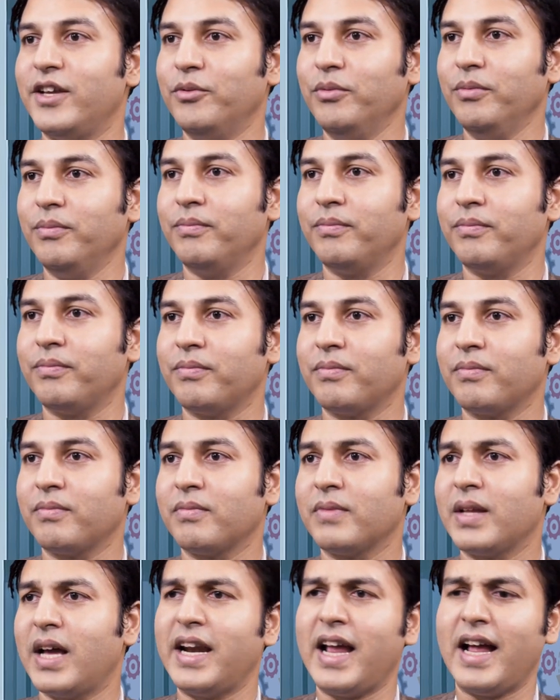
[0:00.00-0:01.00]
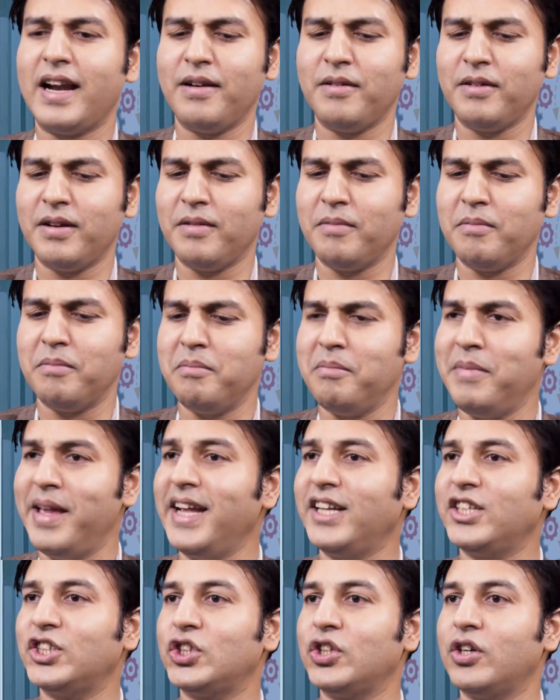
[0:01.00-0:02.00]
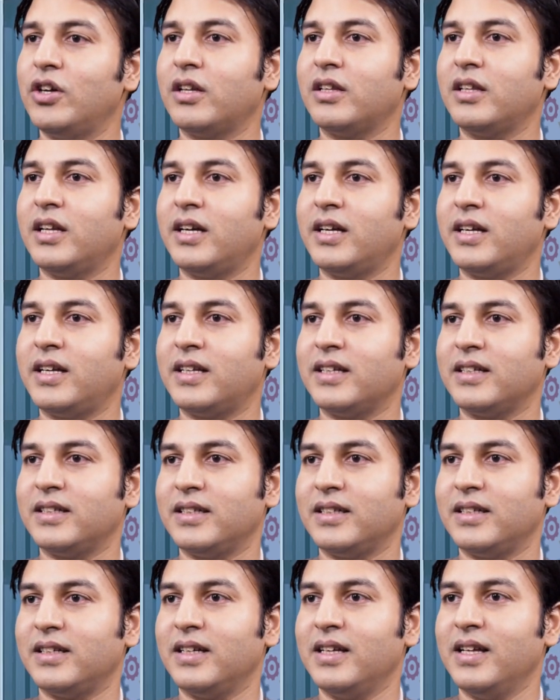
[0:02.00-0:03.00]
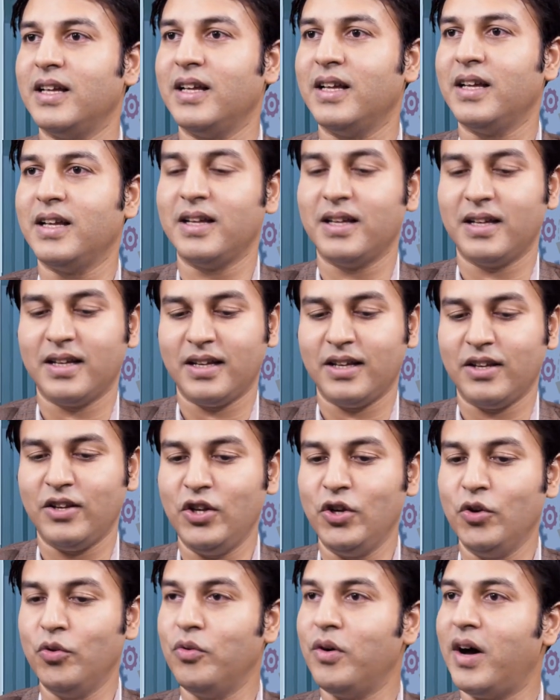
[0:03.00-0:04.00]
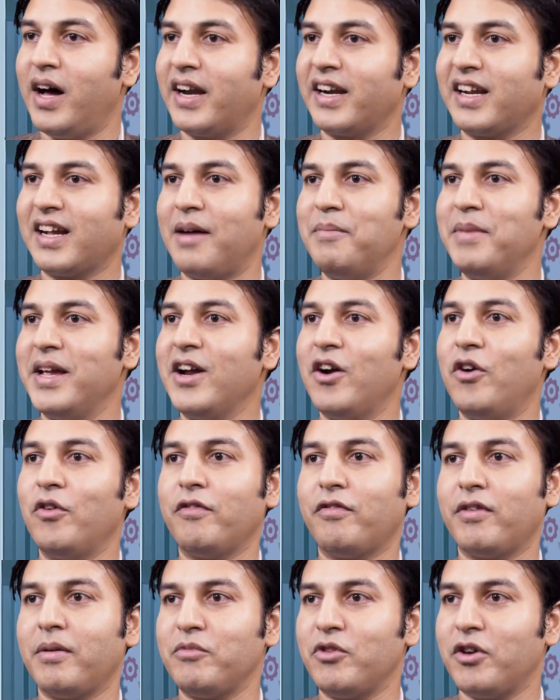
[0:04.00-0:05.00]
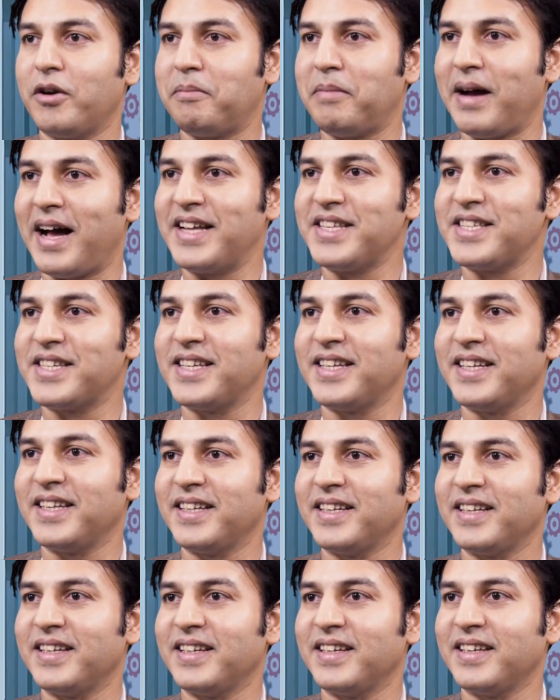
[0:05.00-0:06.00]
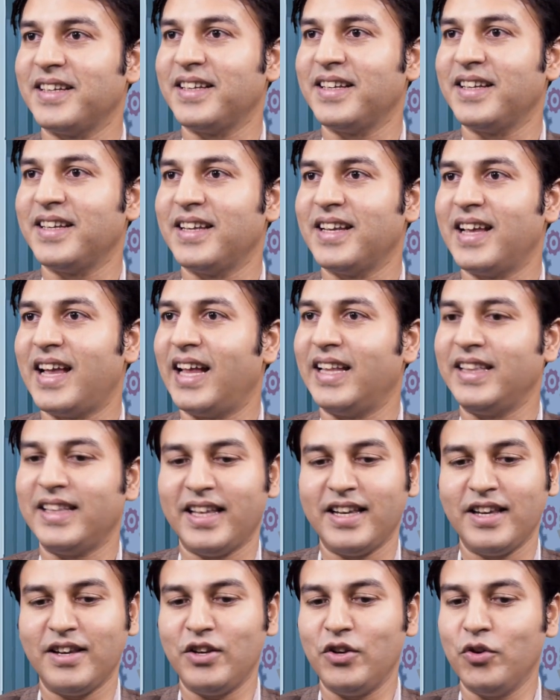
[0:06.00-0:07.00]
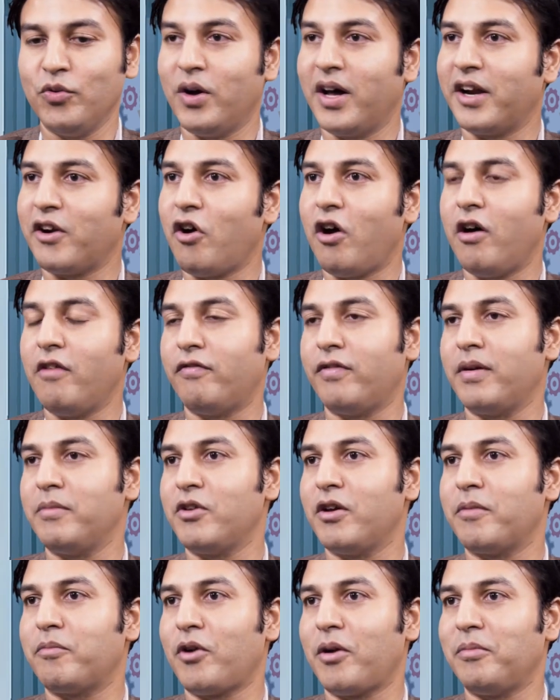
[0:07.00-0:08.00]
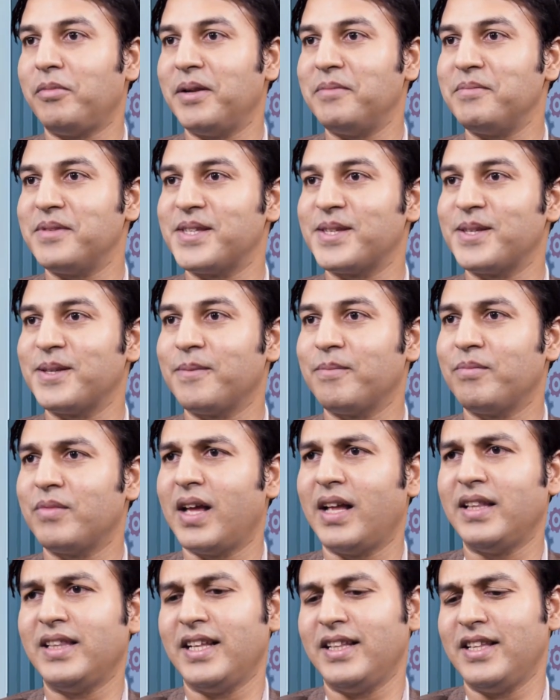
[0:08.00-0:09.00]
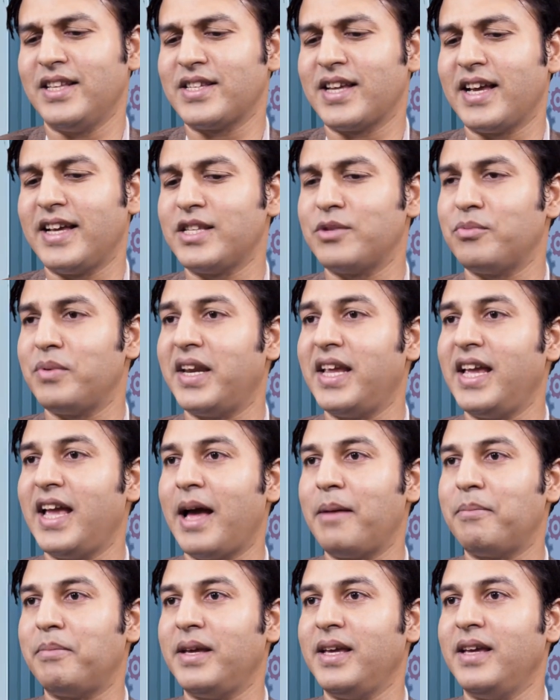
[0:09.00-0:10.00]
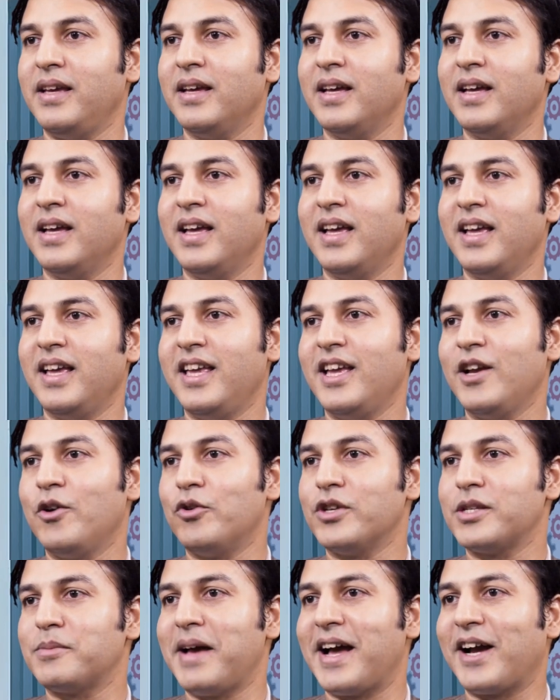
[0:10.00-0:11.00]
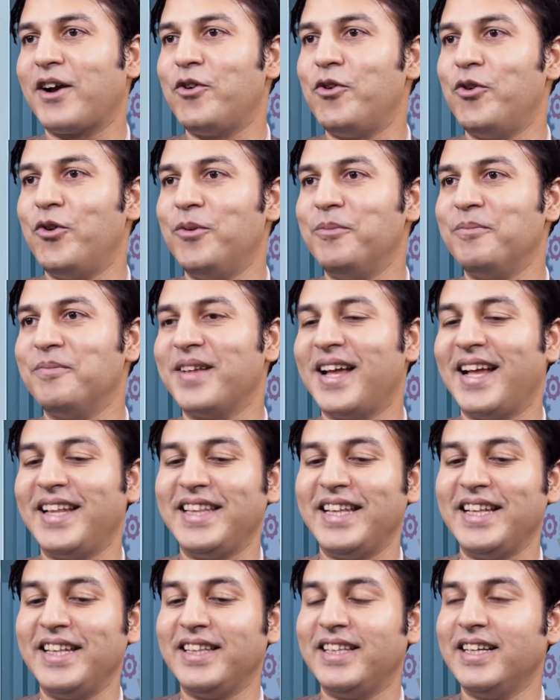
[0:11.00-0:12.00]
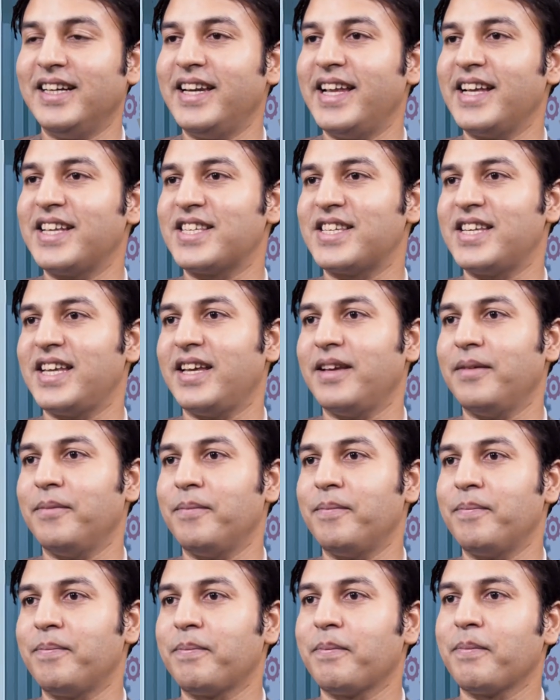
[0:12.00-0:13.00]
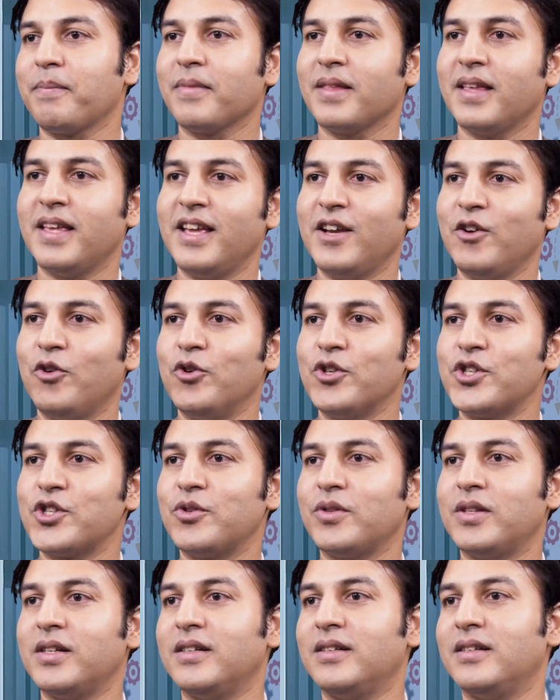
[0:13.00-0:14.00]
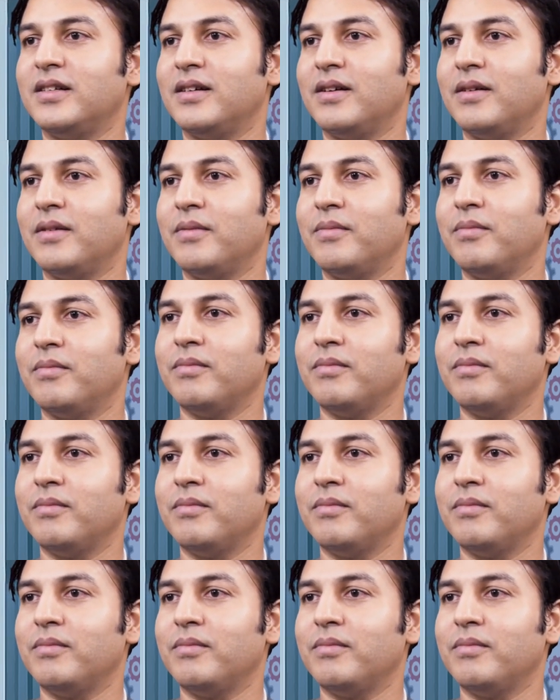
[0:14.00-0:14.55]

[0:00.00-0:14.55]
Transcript: you and I'll make sure that uh, you are coming out from your past and then you are off from your problems. And then this guy is very happy. He goes back home and then the next day he goes to the